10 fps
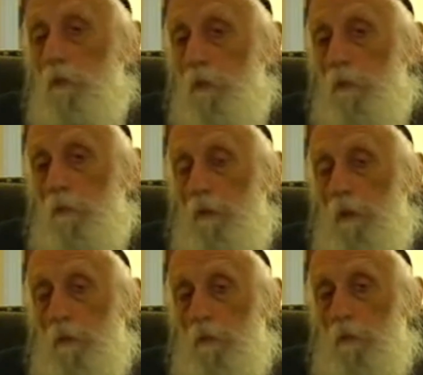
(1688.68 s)
with
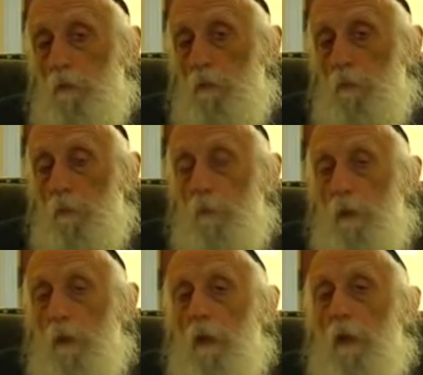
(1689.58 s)
circumstances
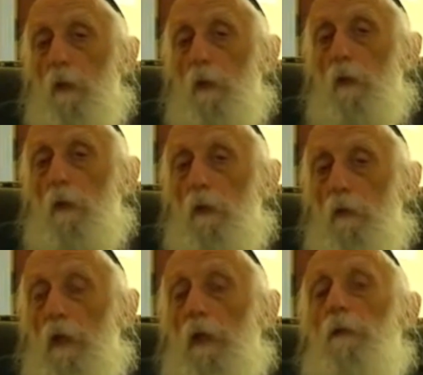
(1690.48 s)

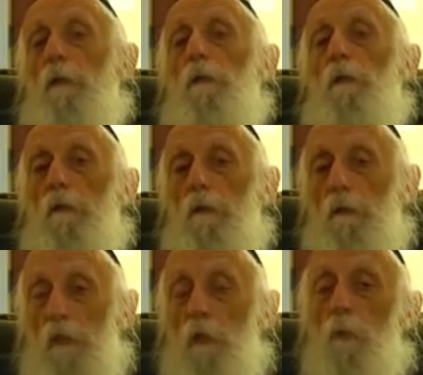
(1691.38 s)
that
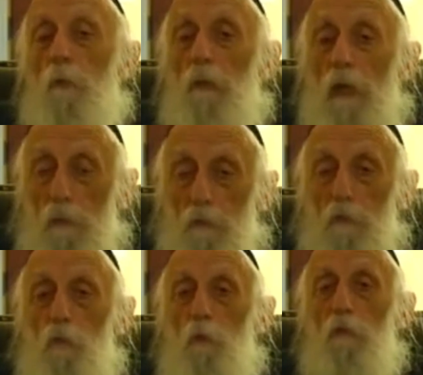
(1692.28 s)
they will be
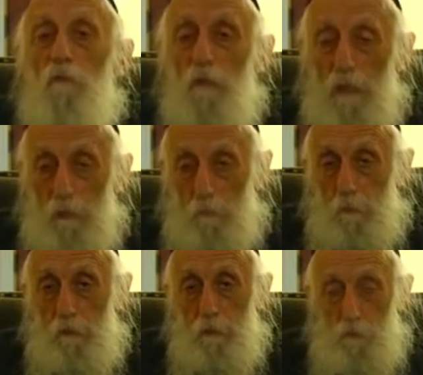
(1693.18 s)
able to
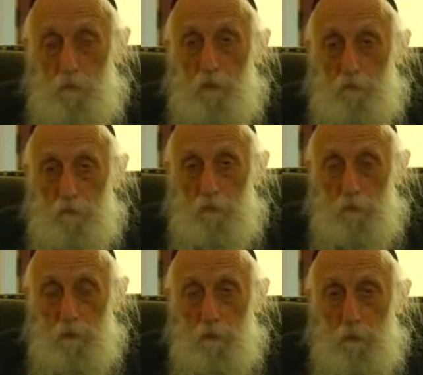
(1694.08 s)
develop their
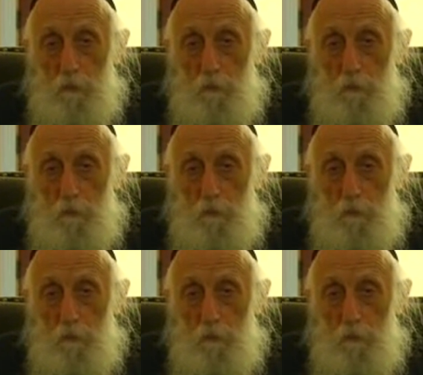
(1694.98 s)
self-esteem.